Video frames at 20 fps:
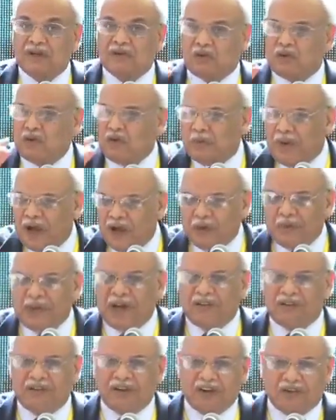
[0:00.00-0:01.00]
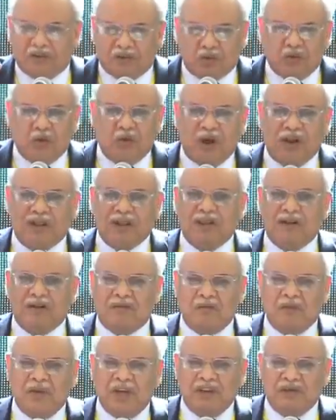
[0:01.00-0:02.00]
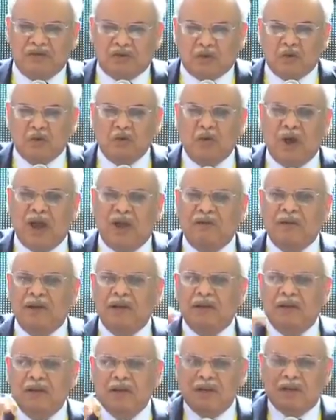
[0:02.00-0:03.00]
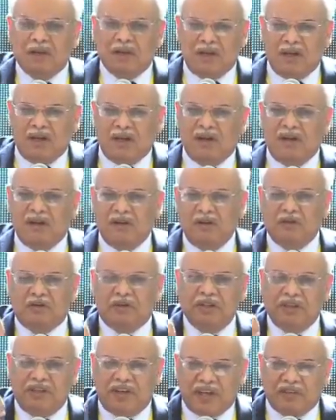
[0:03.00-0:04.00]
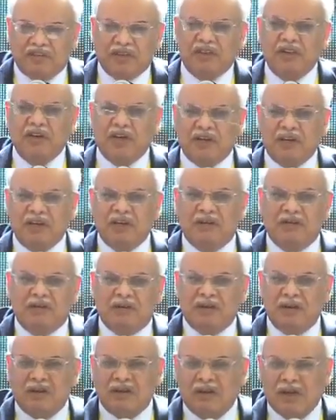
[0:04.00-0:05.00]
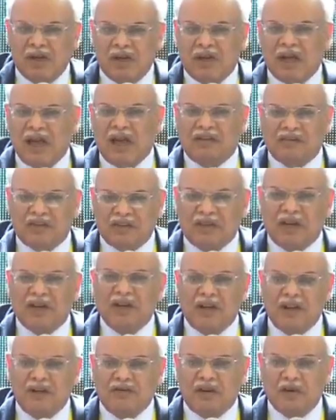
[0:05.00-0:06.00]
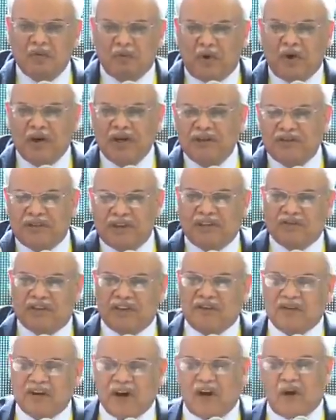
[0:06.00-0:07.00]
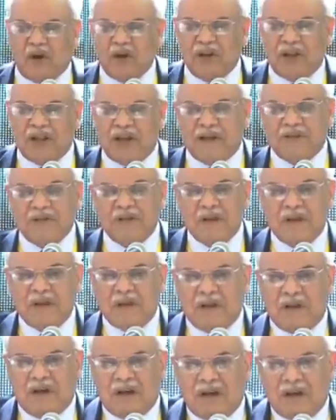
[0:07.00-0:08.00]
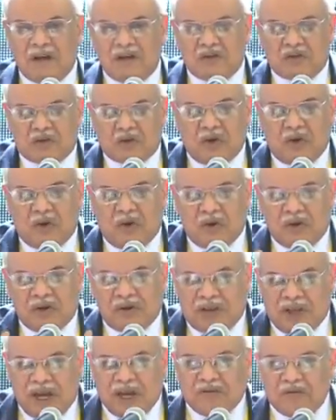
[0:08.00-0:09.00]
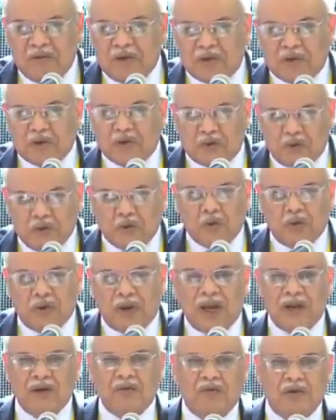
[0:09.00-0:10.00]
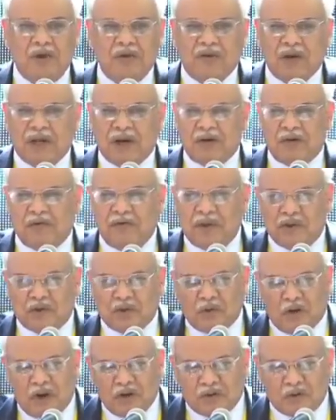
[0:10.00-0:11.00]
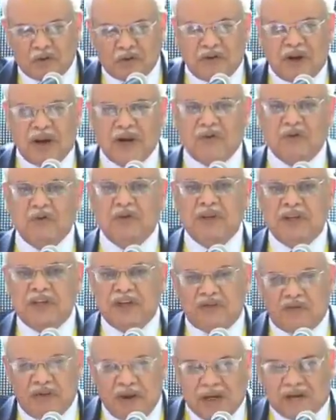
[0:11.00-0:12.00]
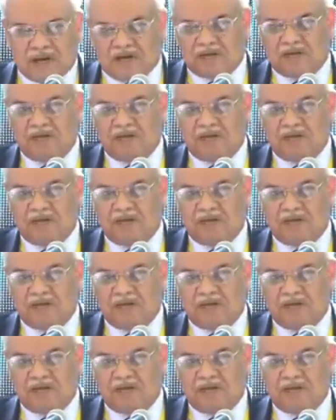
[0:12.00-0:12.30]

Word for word: through biometrics, through other means, through having, uh, you see, designated uh, exit and entry points, etc., all that. Uh, so that we should do, and we were we should also try to integrate